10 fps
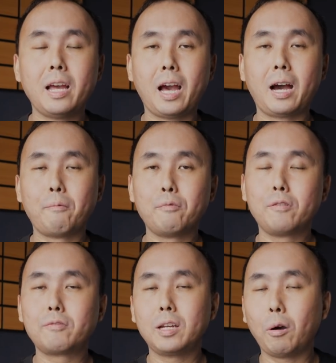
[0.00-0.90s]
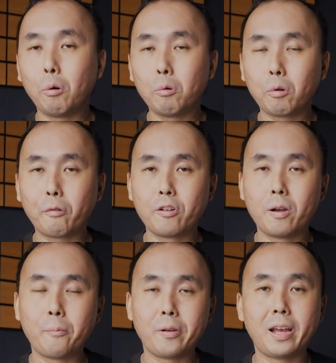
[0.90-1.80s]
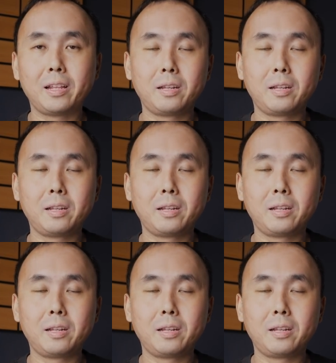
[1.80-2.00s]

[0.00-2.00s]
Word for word: uh, with the old firmware,